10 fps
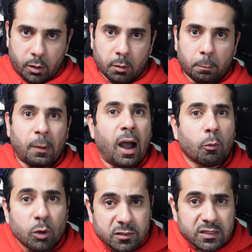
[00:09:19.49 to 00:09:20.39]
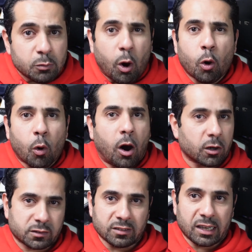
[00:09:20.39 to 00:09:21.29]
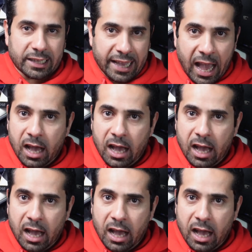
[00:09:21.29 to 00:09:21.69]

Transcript: But we'll see who Arsenal get.